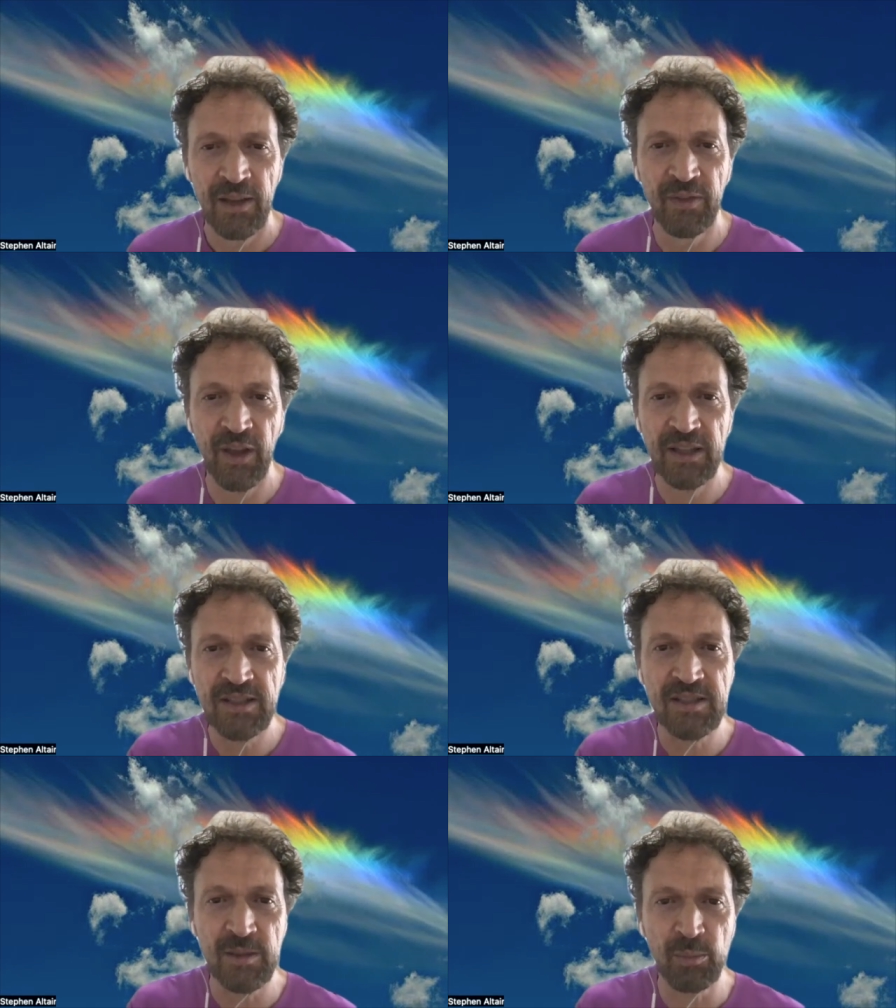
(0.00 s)
that
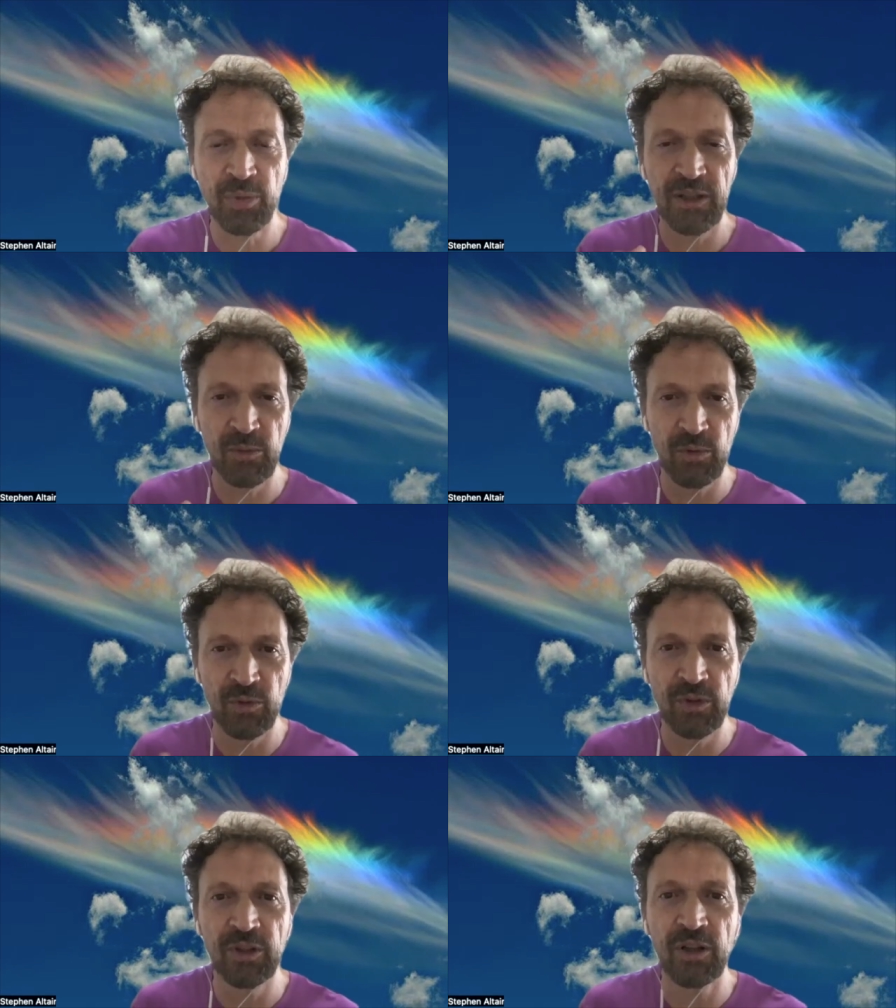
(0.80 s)
simply
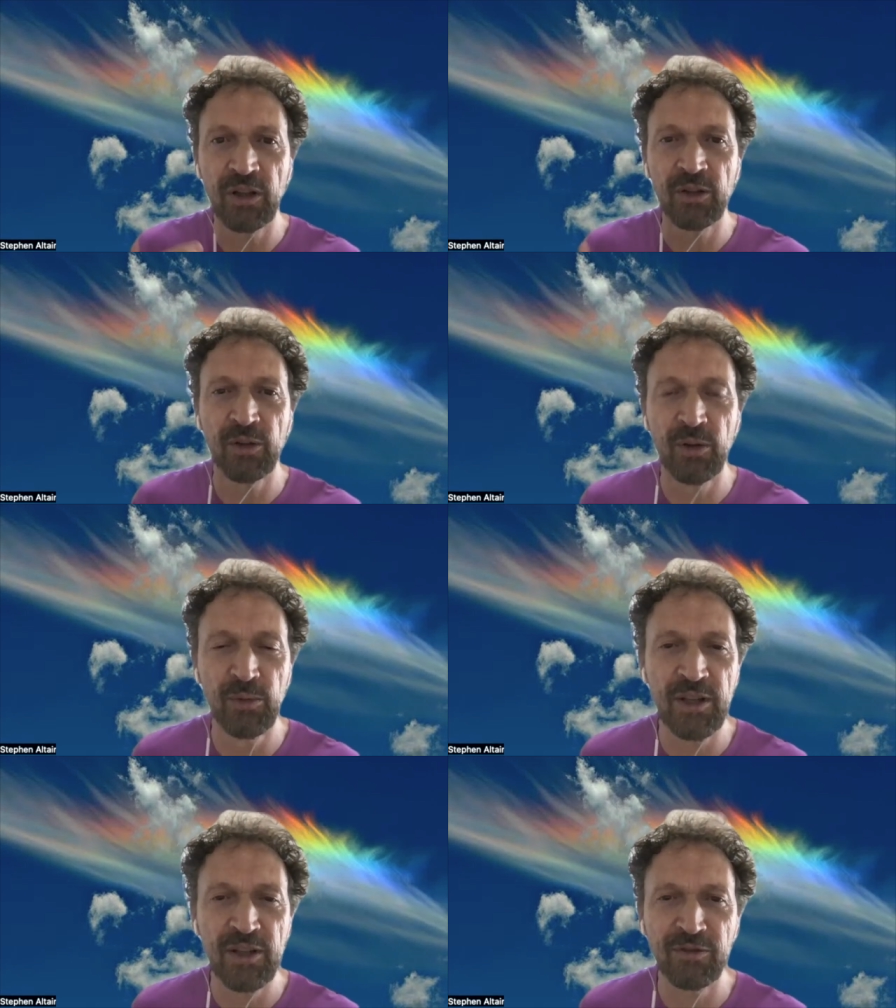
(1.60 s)
will not
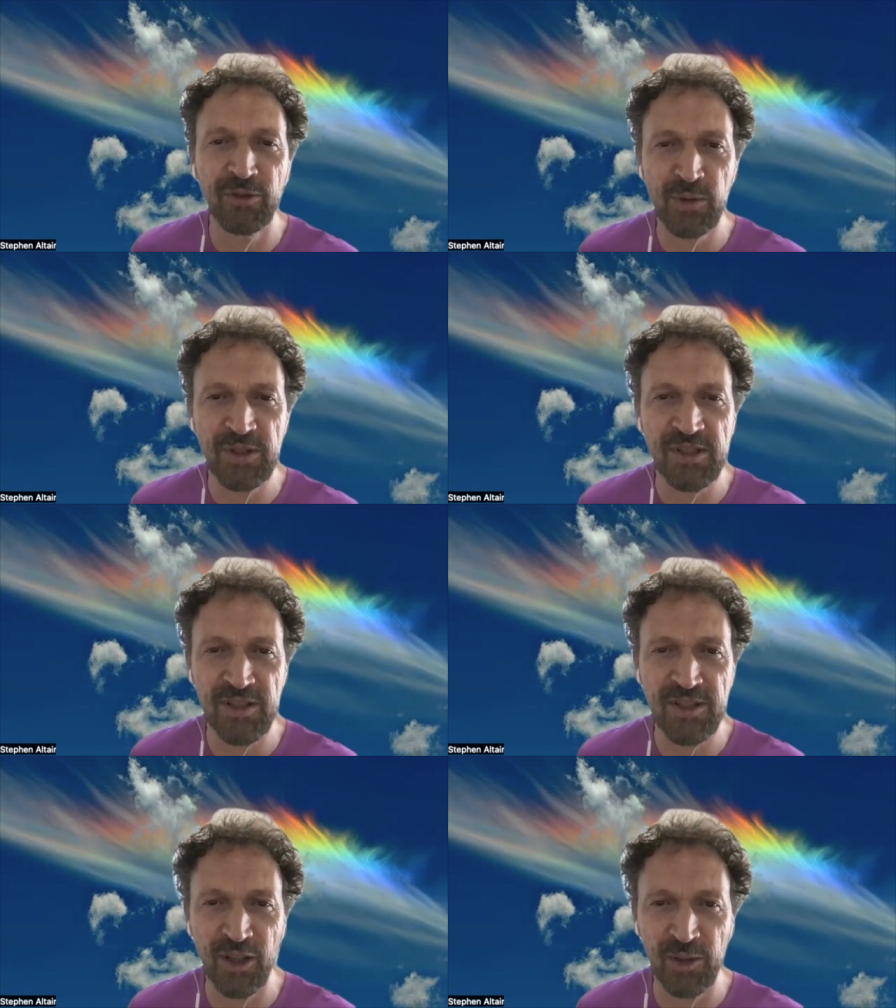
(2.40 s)
reinforce the
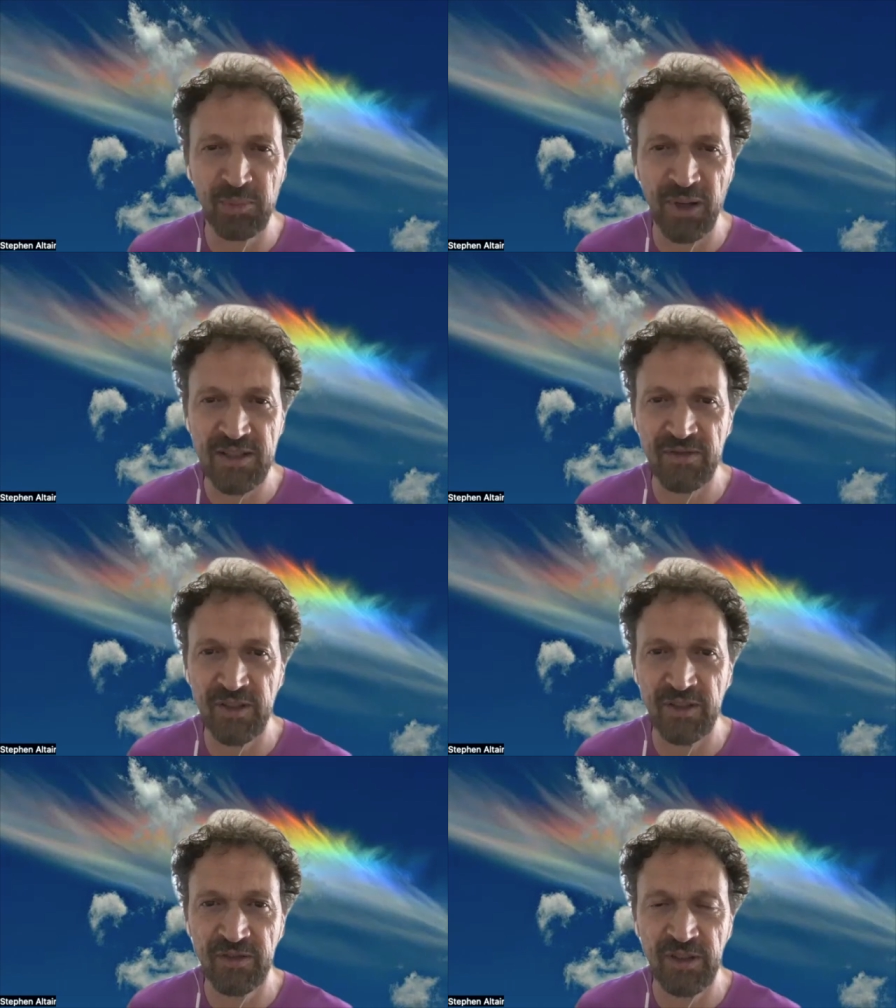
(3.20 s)
solid place for
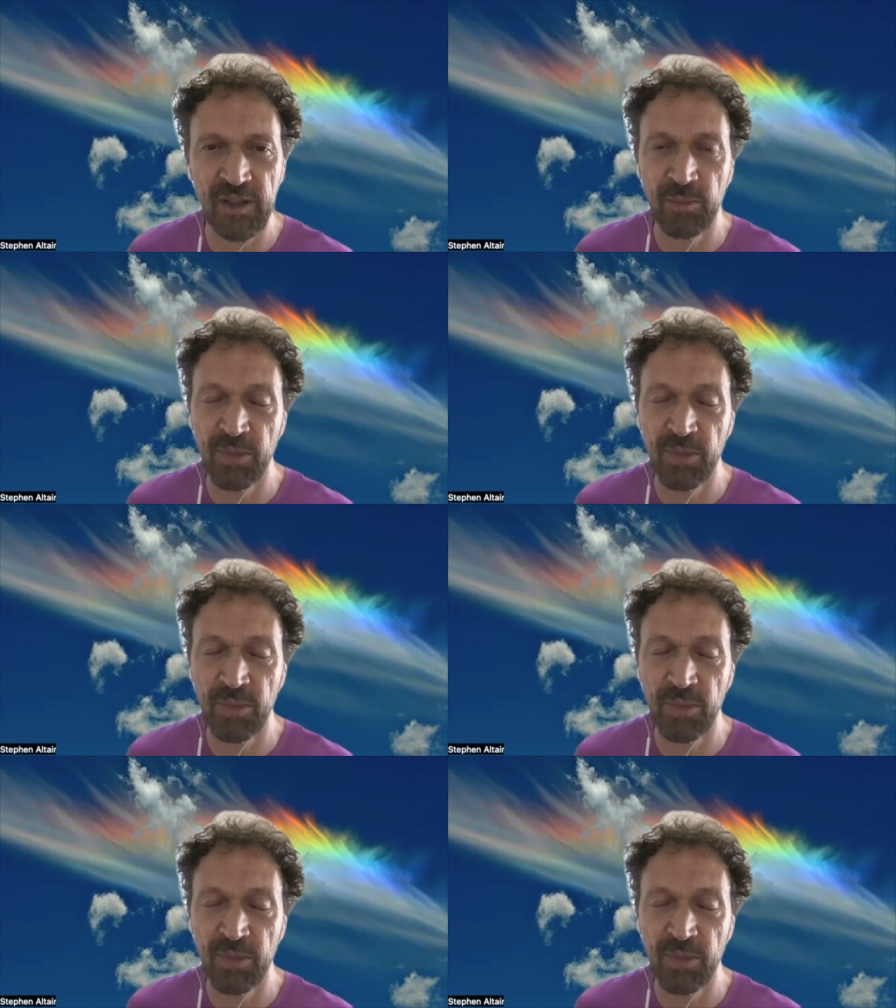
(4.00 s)
your feet.